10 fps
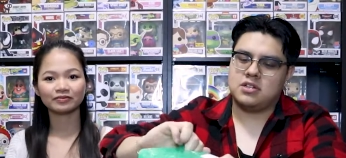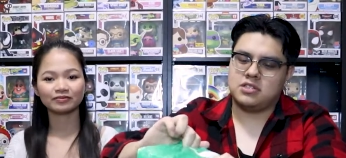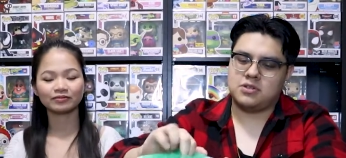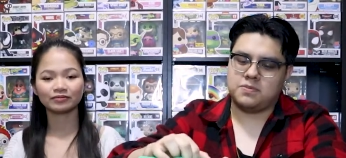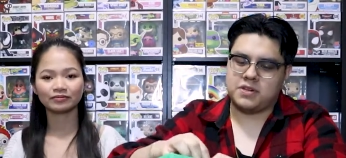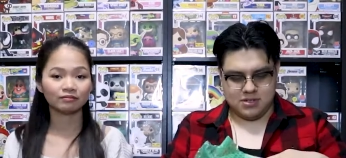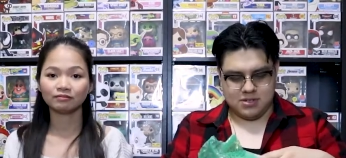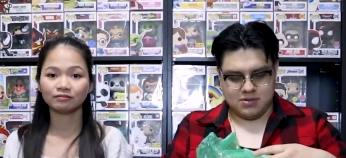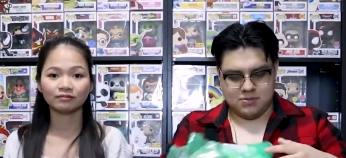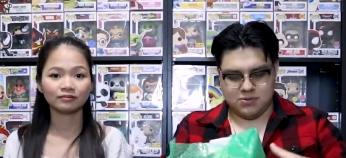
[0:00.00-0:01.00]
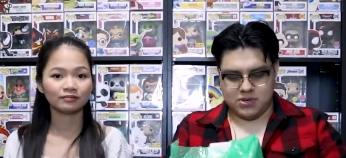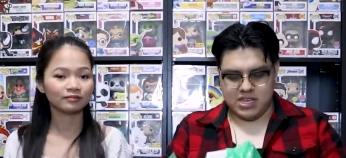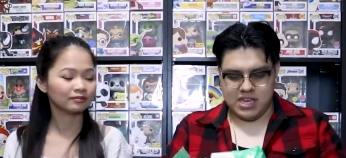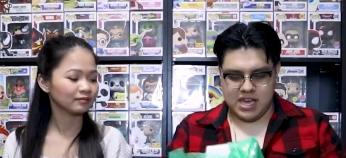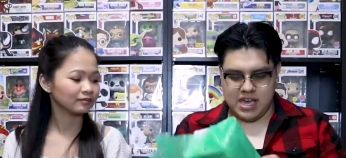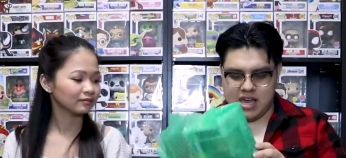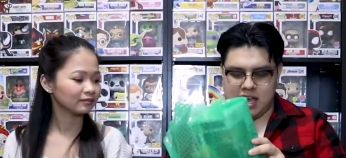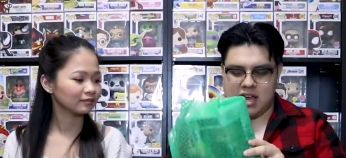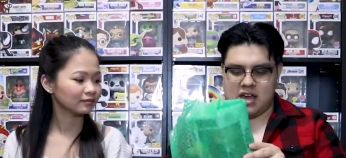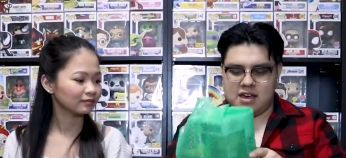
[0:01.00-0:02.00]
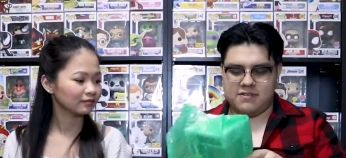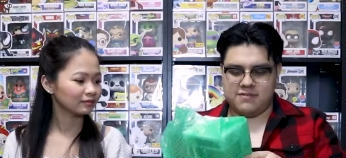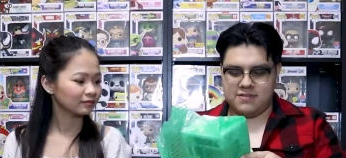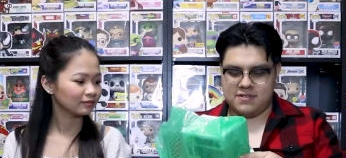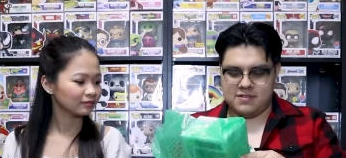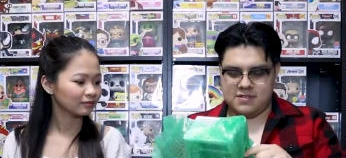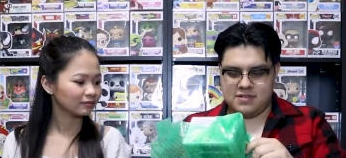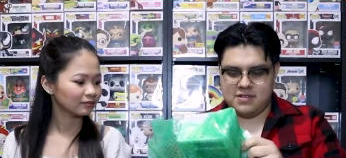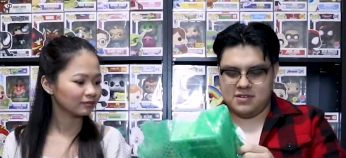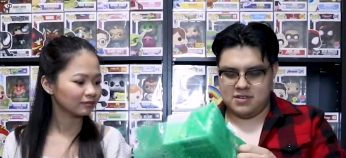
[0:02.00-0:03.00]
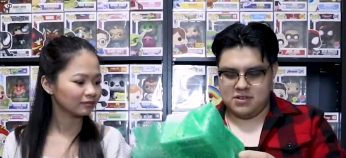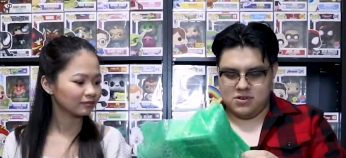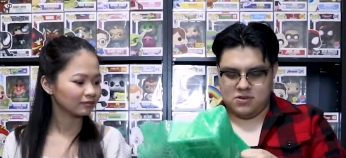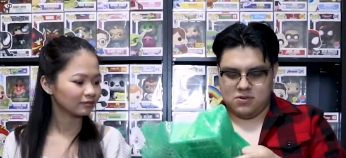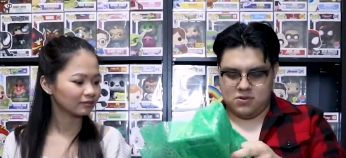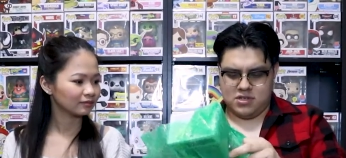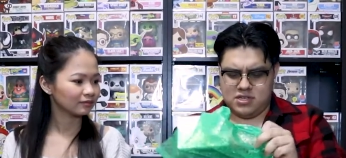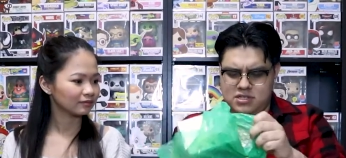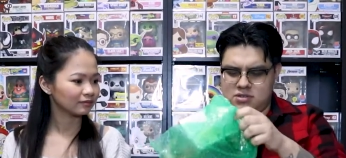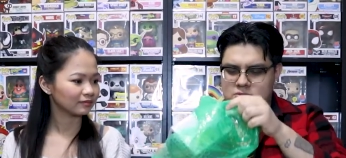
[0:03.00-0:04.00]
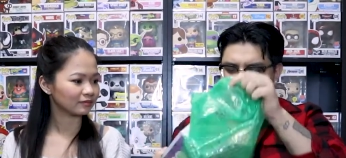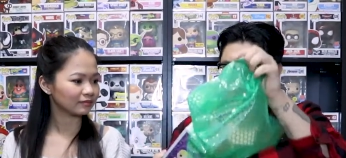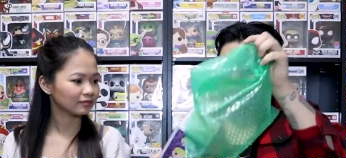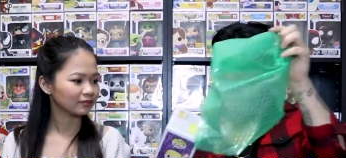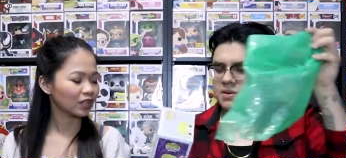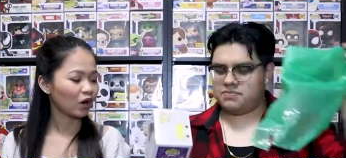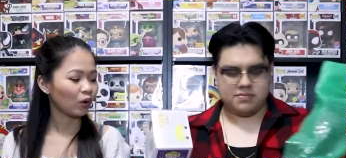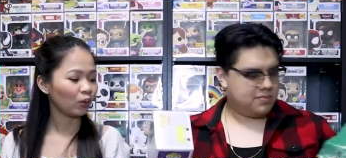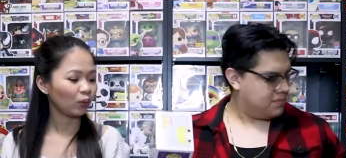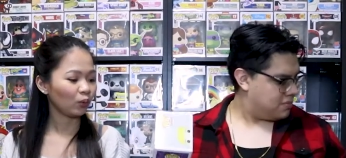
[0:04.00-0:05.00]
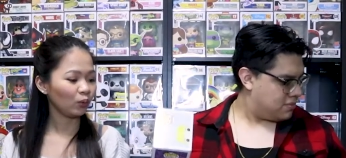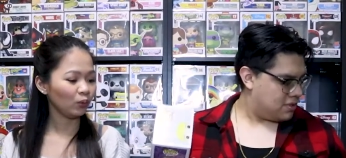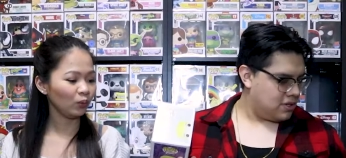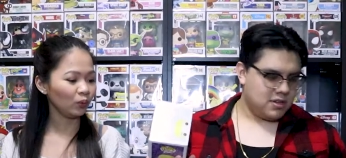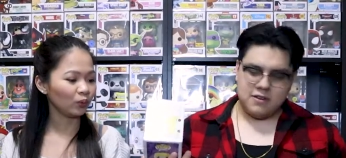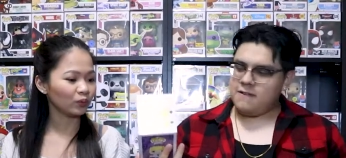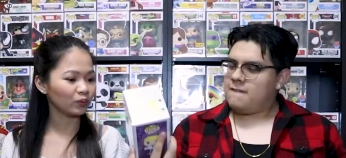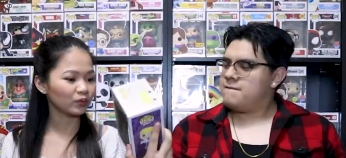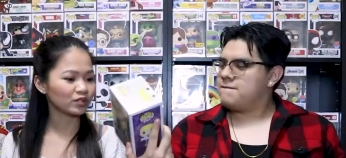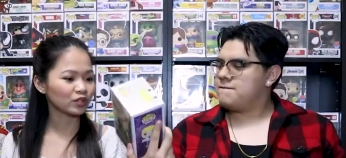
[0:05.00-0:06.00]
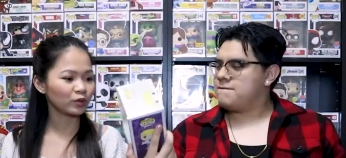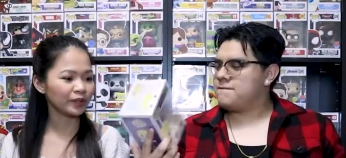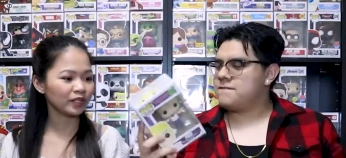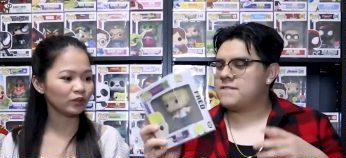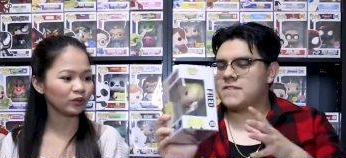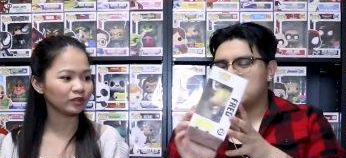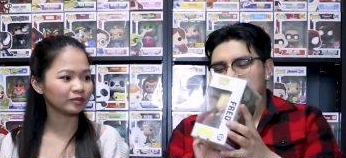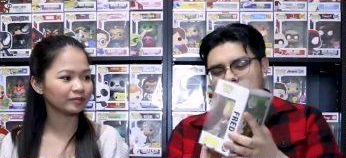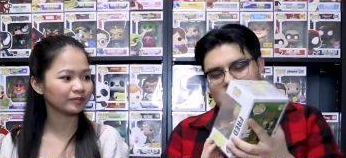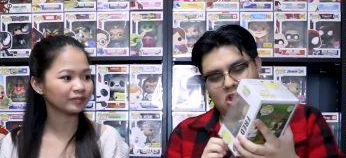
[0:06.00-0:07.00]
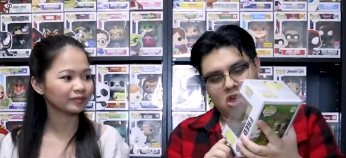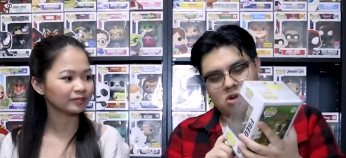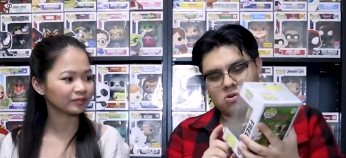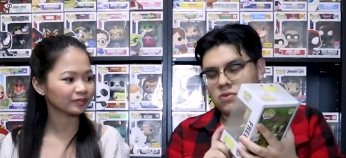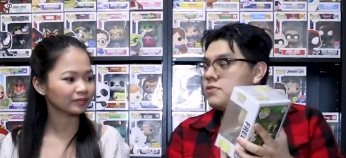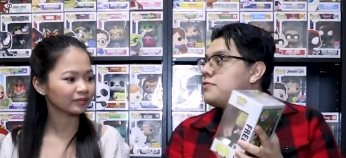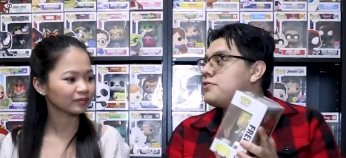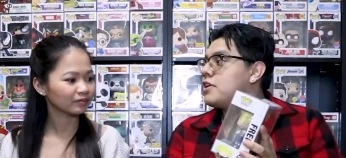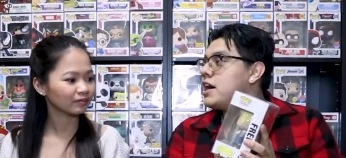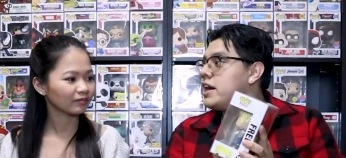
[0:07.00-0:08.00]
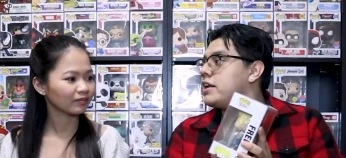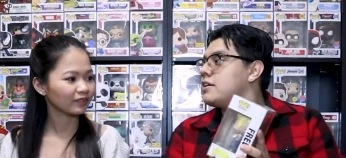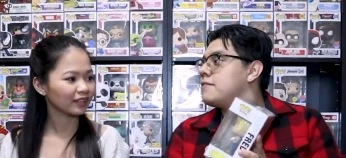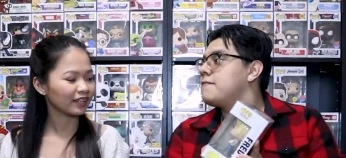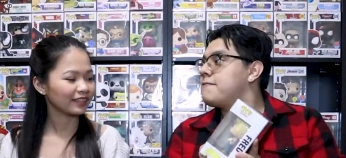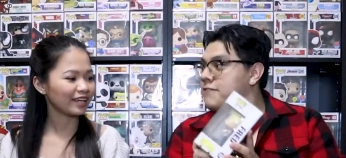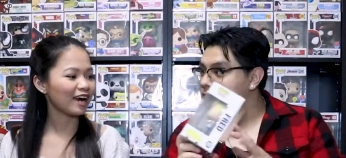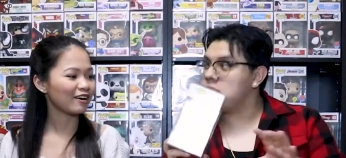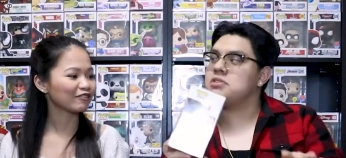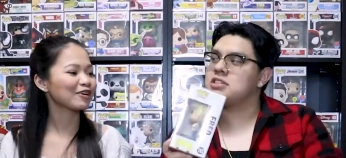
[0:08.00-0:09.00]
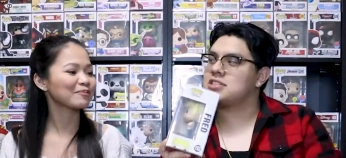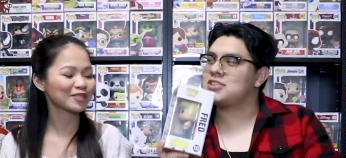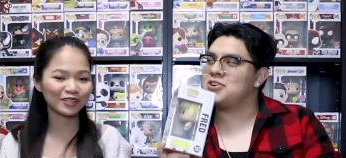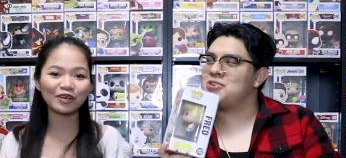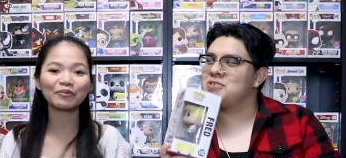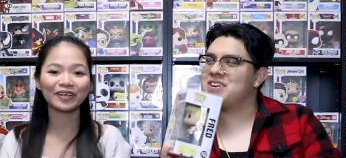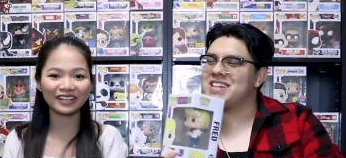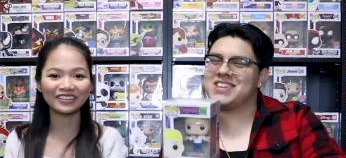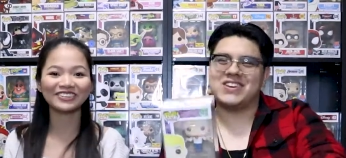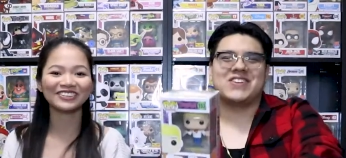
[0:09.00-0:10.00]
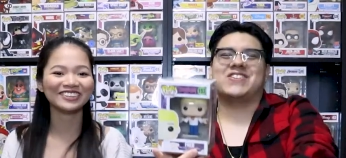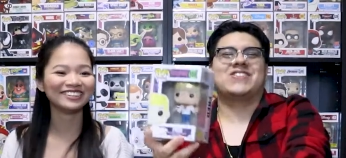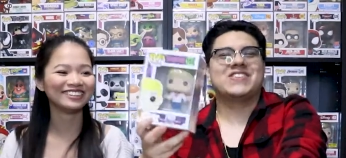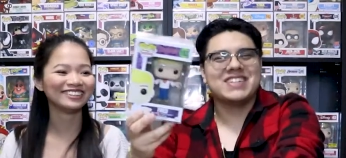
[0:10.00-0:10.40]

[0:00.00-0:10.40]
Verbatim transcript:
Speaker 1: So we have. Oh, this is wall wrap.
Speaker 2: Ooh, Scooby Doo.
Speaker 1: No, Fred. Yeah, from, from Scooby Doo.